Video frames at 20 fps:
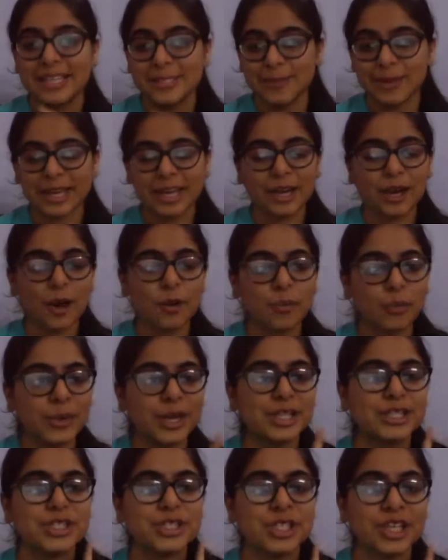Speaking of
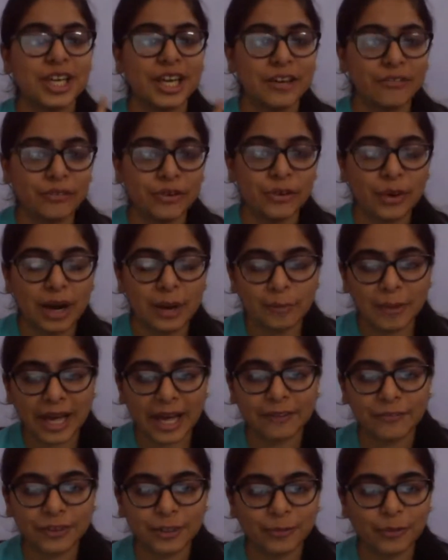which, if you are
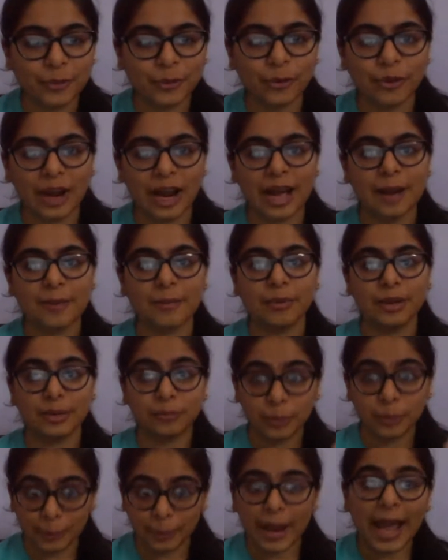applying for the
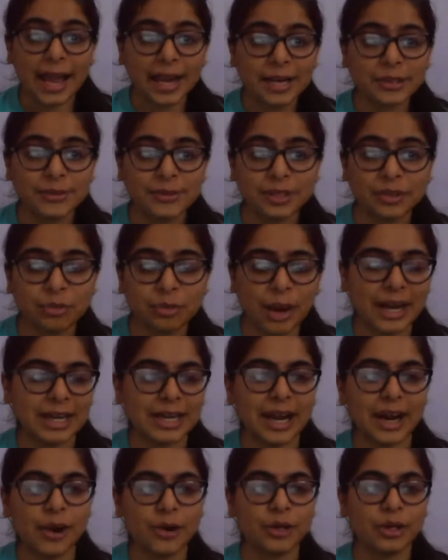program, apply to it
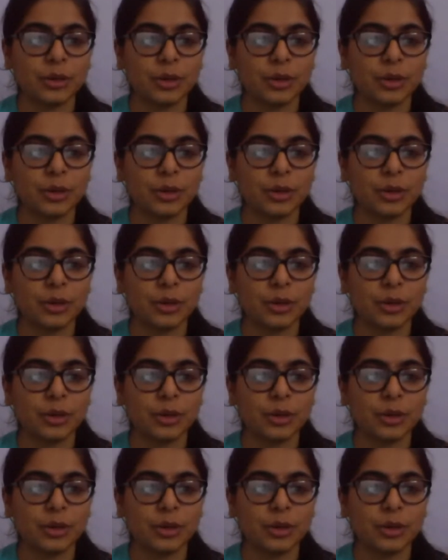right now.